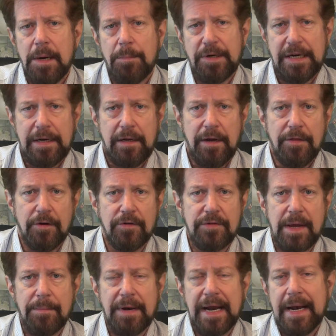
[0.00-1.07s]
particularly those
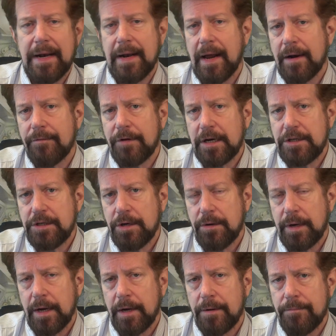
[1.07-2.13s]
emanating out of
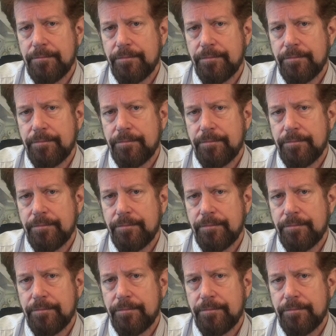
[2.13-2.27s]
Nigeria.